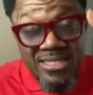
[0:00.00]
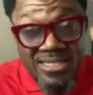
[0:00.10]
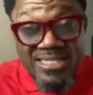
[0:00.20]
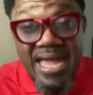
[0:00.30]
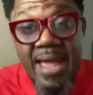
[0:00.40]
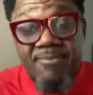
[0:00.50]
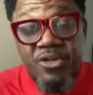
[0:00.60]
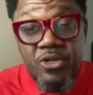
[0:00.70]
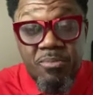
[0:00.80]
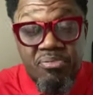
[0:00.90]
This is
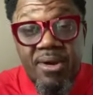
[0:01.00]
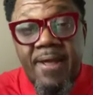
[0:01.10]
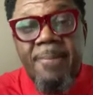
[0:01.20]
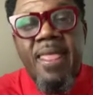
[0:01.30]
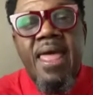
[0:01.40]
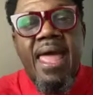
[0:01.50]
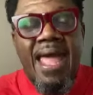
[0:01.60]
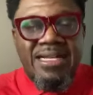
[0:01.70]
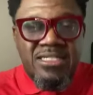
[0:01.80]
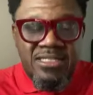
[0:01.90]
time for you to pray
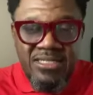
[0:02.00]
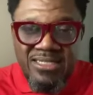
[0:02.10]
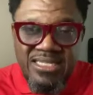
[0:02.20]
and